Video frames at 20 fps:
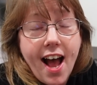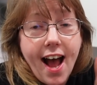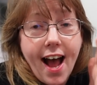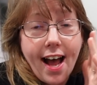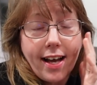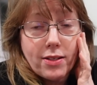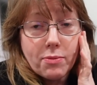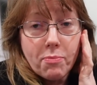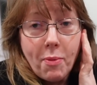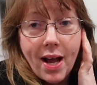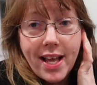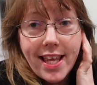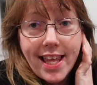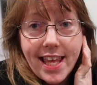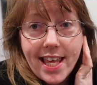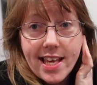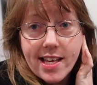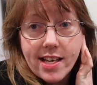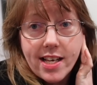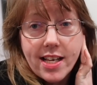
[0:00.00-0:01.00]
and my
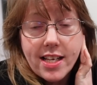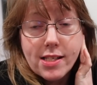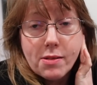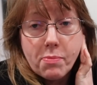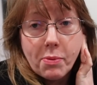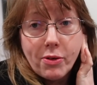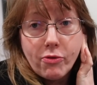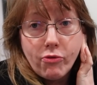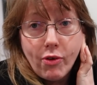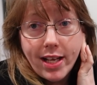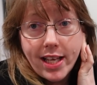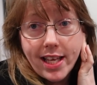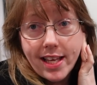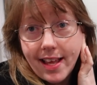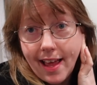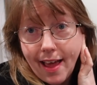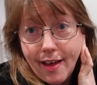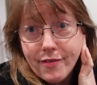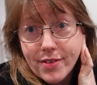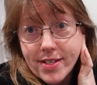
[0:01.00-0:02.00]
ear has been
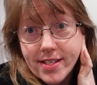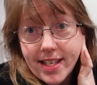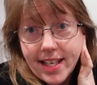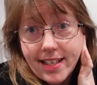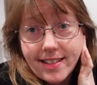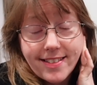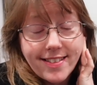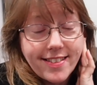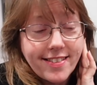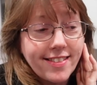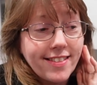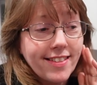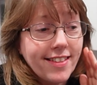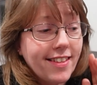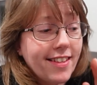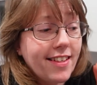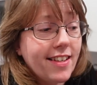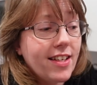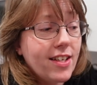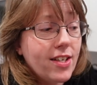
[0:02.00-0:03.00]
ringing ever since.
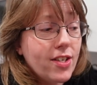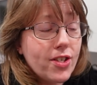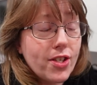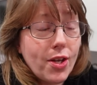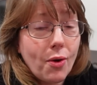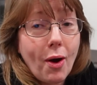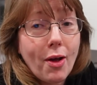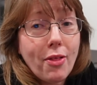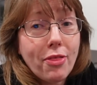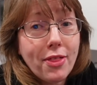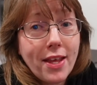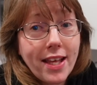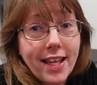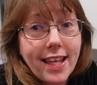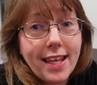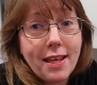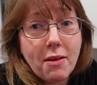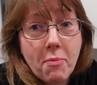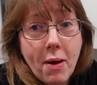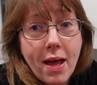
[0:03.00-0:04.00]
So I
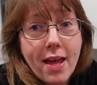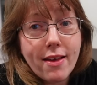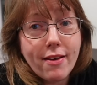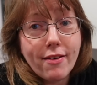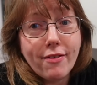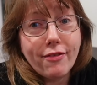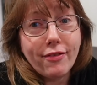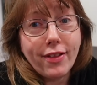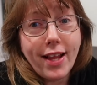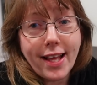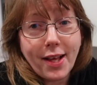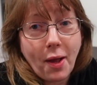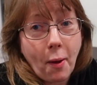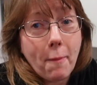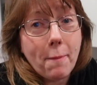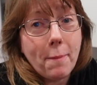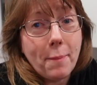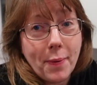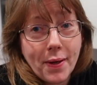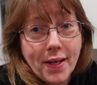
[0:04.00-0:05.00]
think he may have
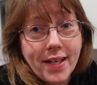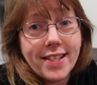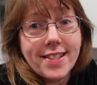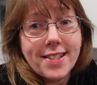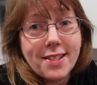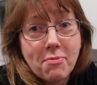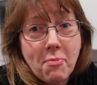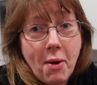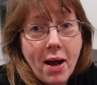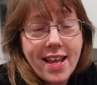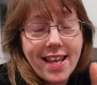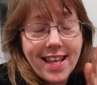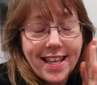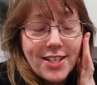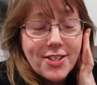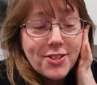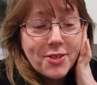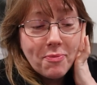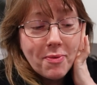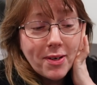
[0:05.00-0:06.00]
like burst my
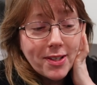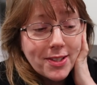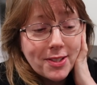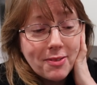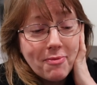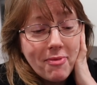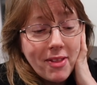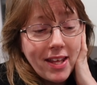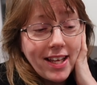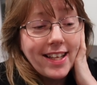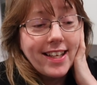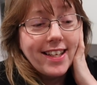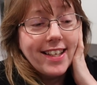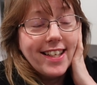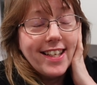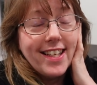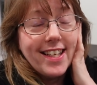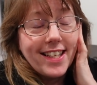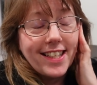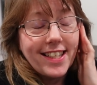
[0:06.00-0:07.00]
eardrum or something,
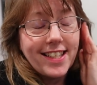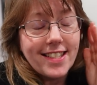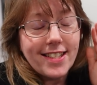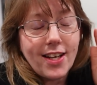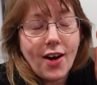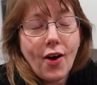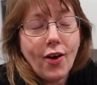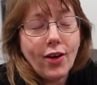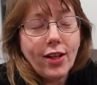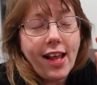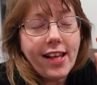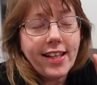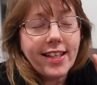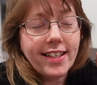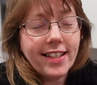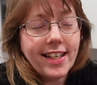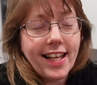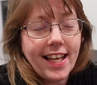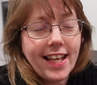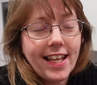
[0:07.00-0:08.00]
because all I
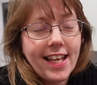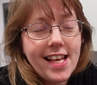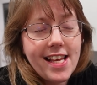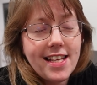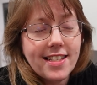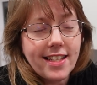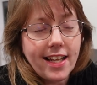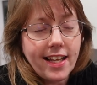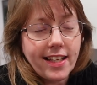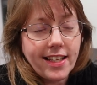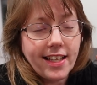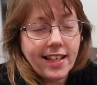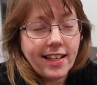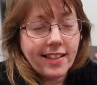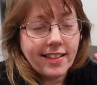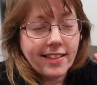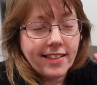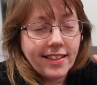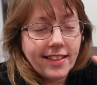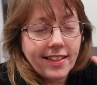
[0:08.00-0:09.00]
can hear is like a